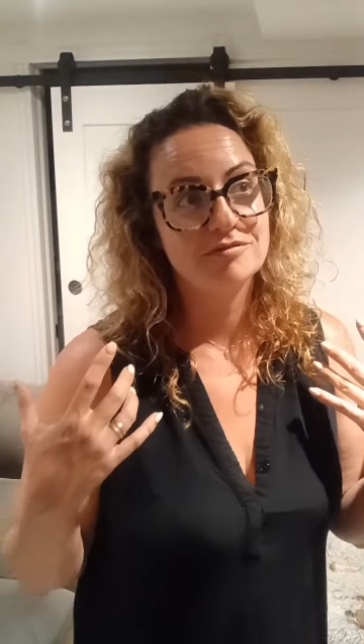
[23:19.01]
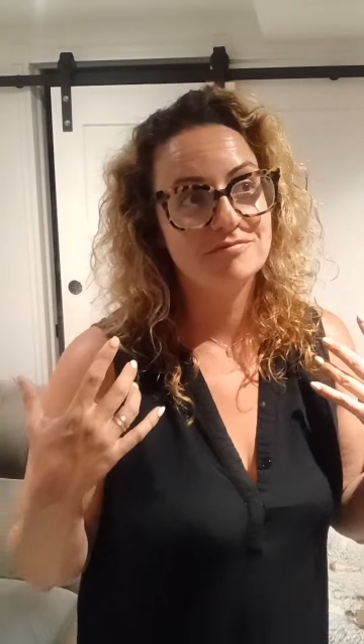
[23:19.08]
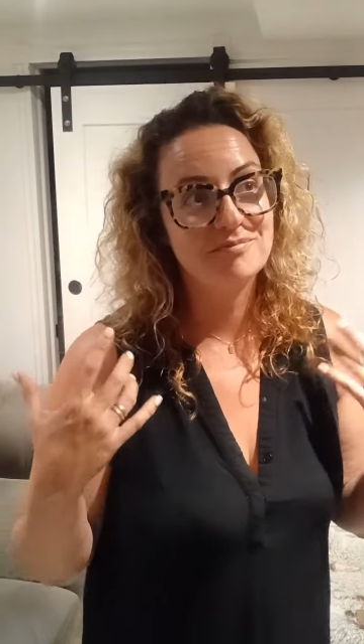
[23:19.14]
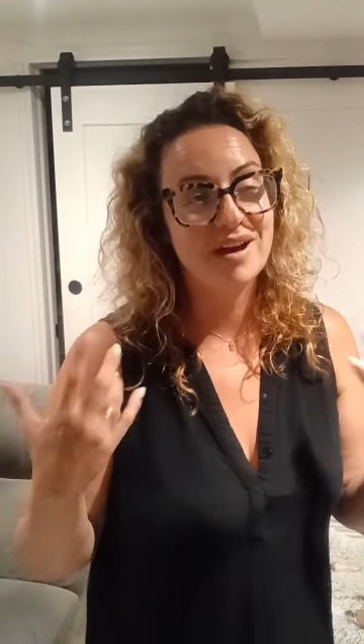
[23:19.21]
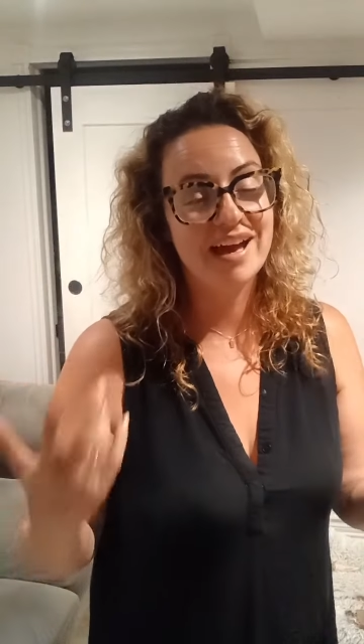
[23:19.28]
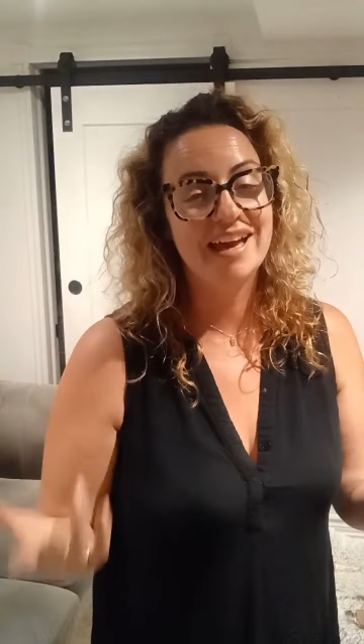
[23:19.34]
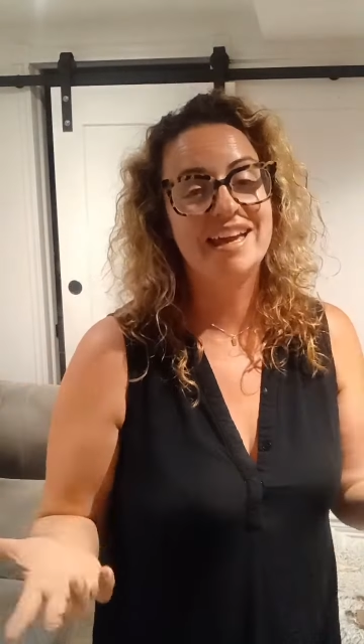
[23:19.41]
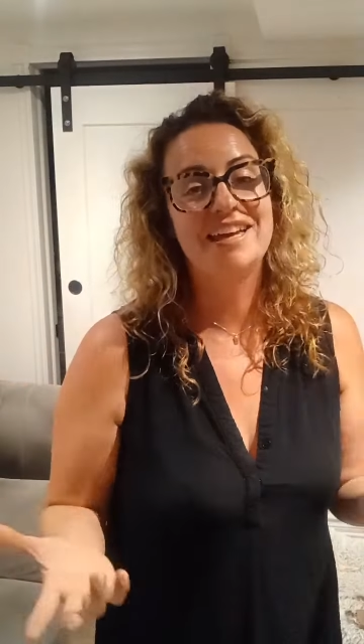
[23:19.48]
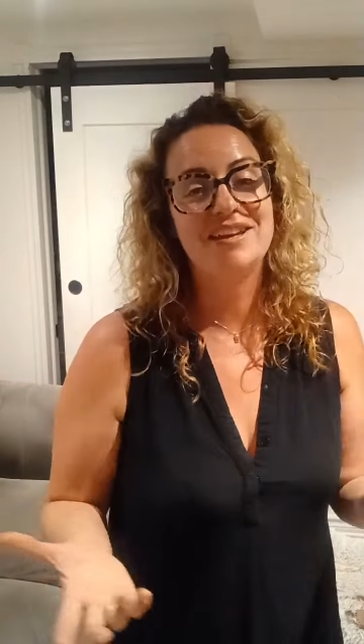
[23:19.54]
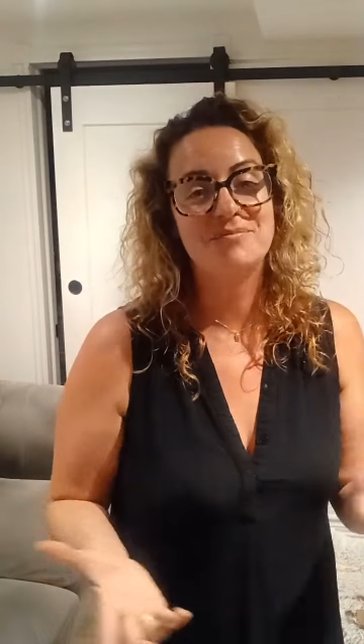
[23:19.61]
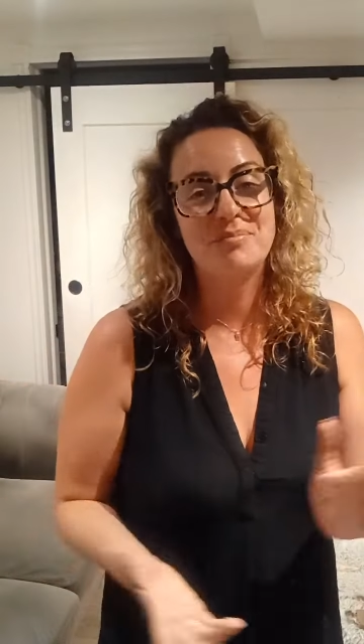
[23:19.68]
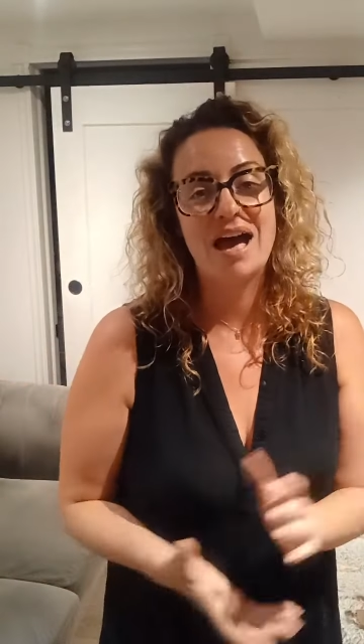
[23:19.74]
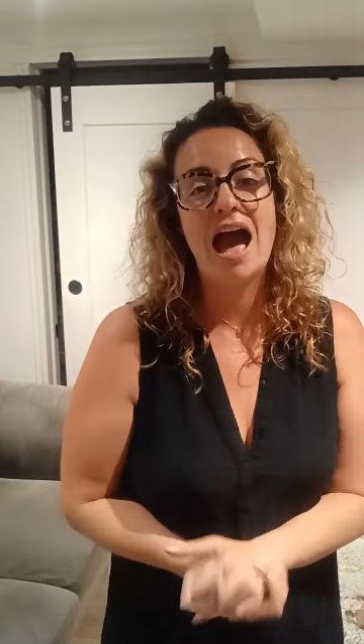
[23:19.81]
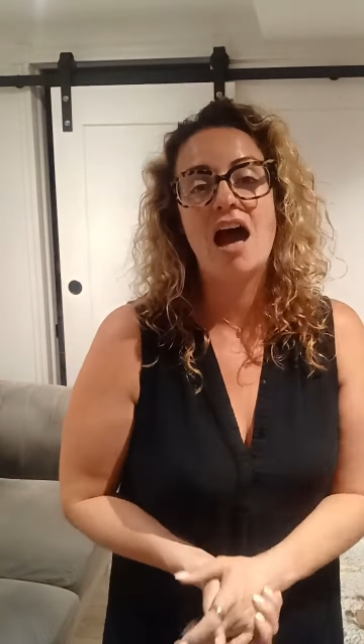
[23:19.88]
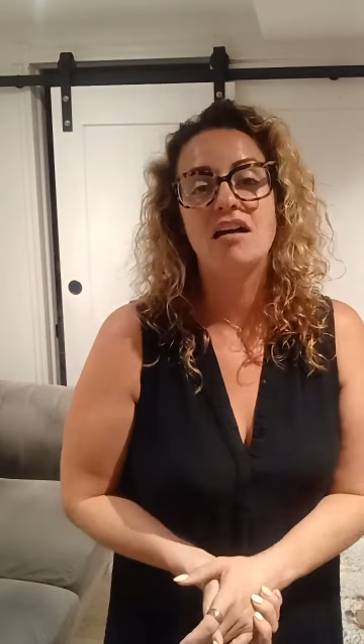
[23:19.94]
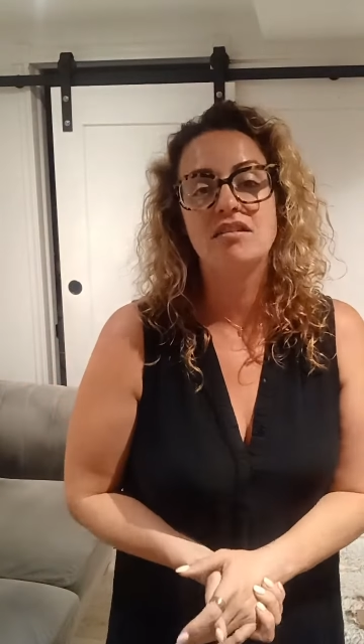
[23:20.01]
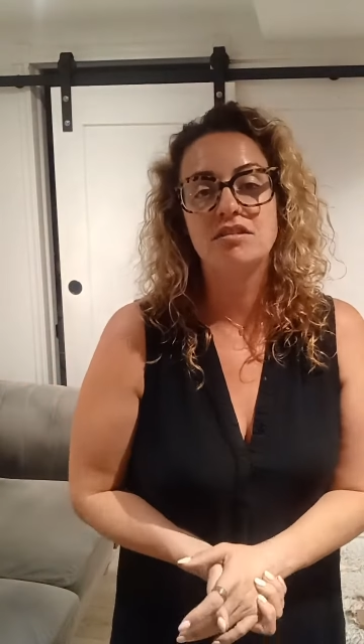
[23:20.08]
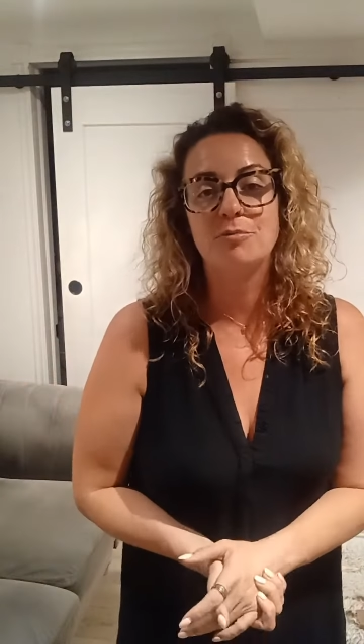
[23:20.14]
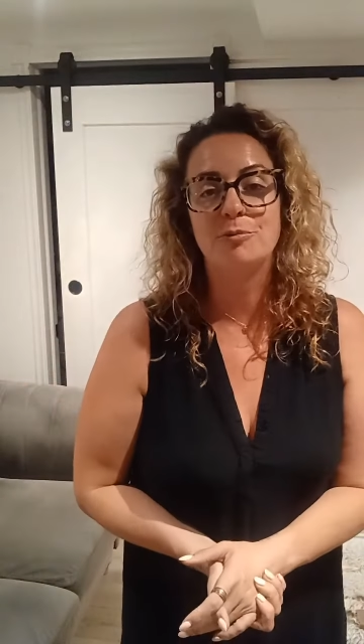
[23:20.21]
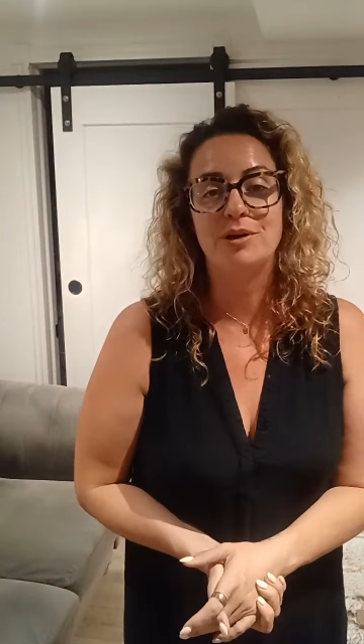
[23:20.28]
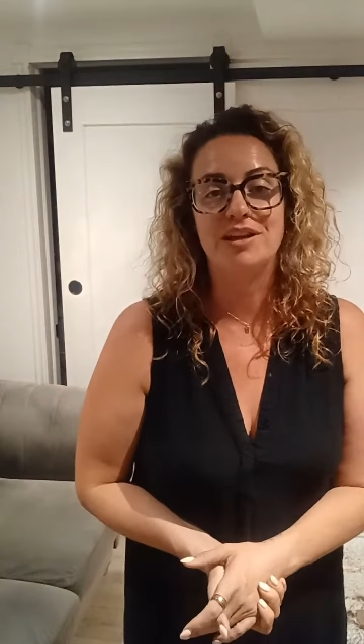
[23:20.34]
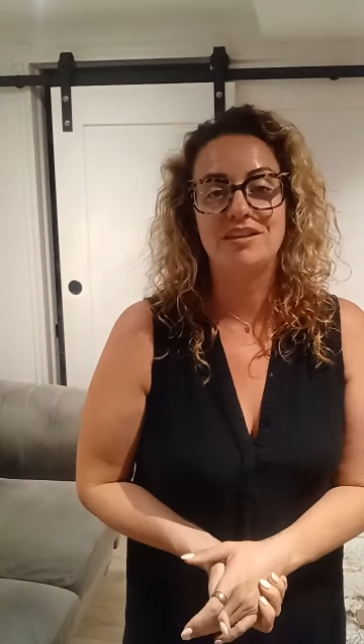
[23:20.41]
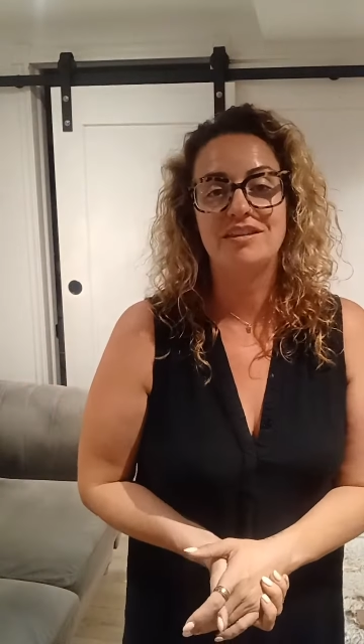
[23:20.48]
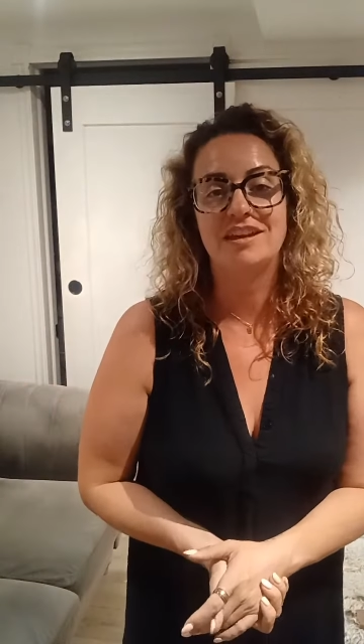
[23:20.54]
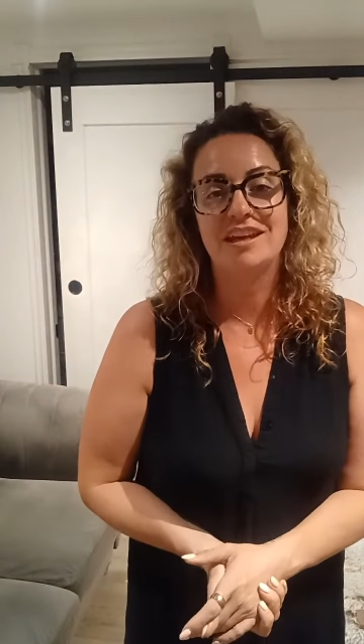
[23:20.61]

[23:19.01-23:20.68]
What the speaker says: my path with